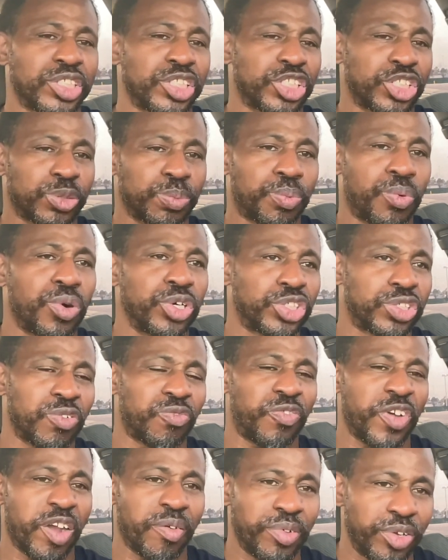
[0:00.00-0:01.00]
to support your
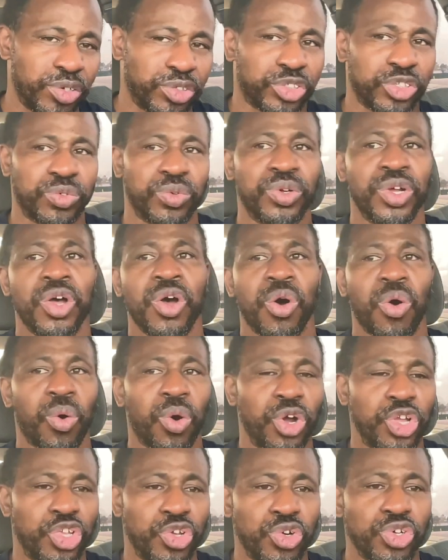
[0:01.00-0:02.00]
favorite YouTube
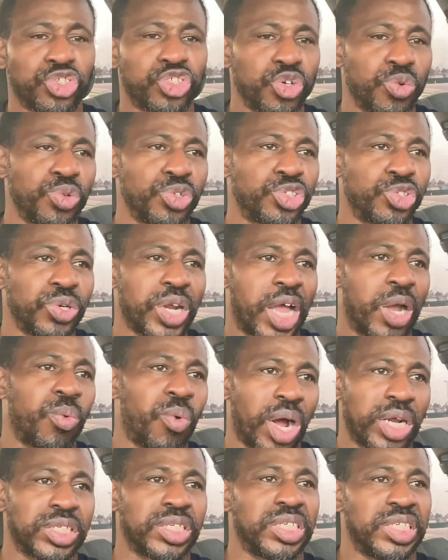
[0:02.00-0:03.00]
or YouTubers you like
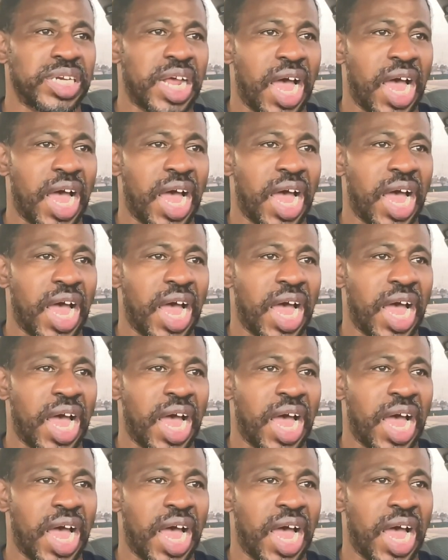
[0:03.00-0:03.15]
watching.